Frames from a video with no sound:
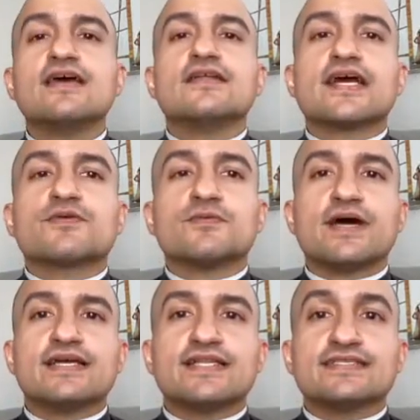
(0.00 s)

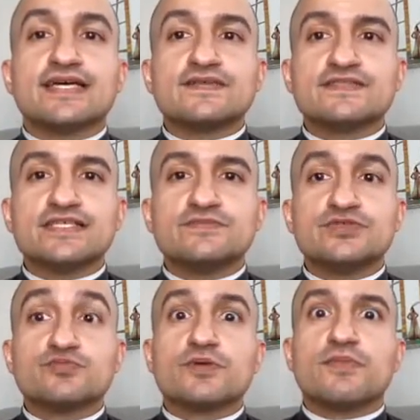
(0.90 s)
that tells them
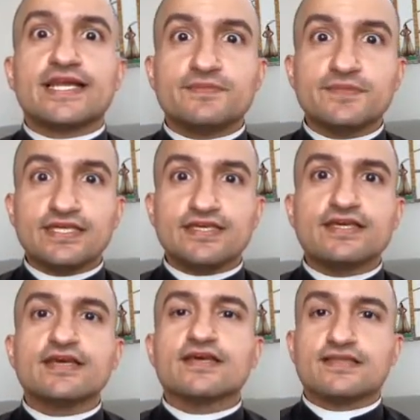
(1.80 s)
to remind
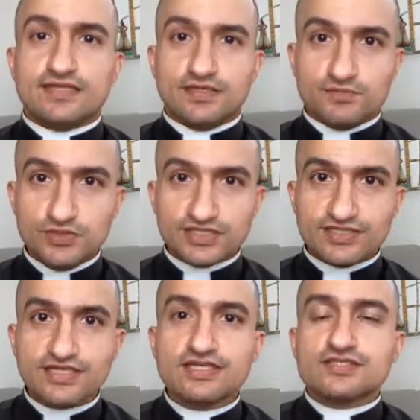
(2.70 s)
me that I'm
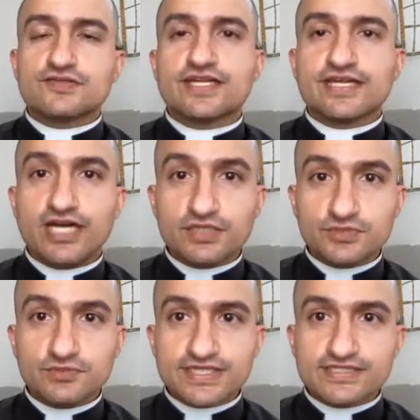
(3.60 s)
muted so that I
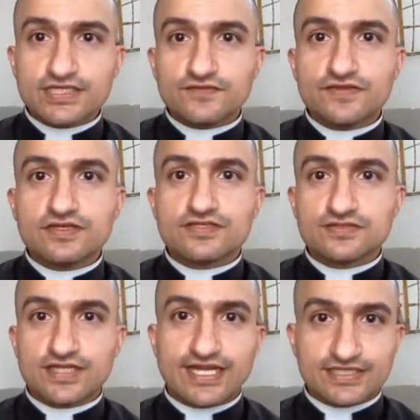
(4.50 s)
unmute myself
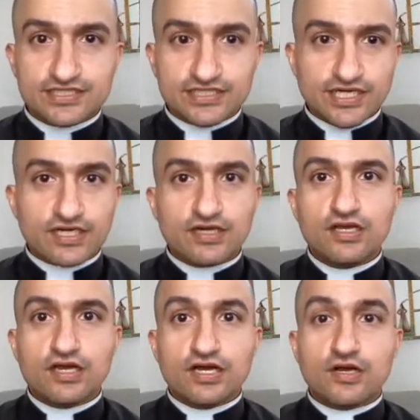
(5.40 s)
so that I can share
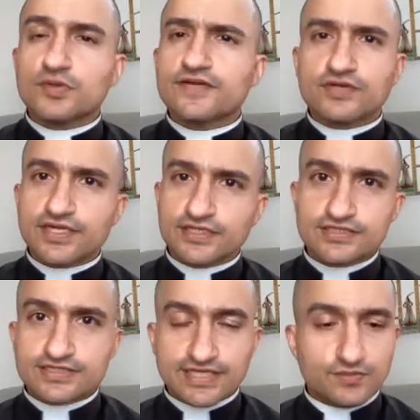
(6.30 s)
whatever it is
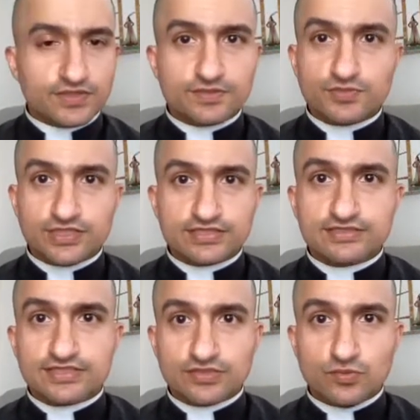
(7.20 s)
that I want to bring
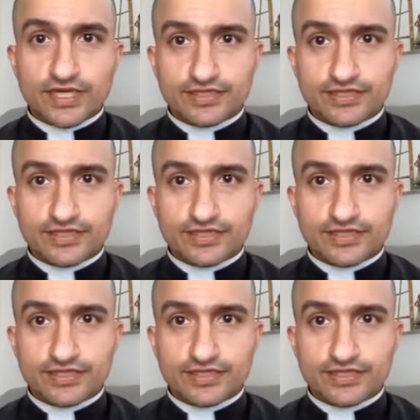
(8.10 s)
to the wider